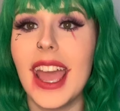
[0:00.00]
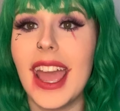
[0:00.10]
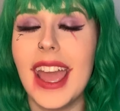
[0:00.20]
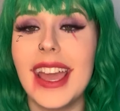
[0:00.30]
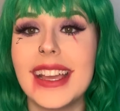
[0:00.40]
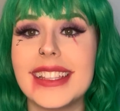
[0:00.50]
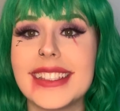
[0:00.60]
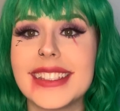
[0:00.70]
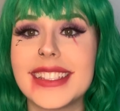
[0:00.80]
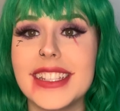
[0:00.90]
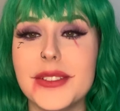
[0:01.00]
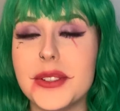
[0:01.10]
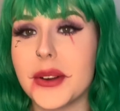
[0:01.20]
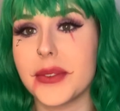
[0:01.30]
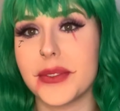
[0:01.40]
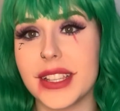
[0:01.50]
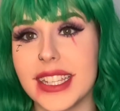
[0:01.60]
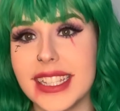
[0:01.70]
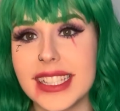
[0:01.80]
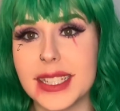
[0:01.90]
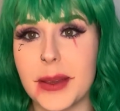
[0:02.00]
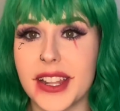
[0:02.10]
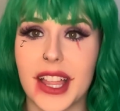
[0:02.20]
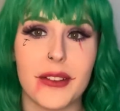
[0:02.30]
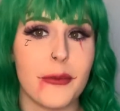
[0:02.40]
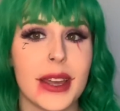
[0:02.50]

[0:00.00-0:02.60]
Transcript: and you don't really need to spend a lot of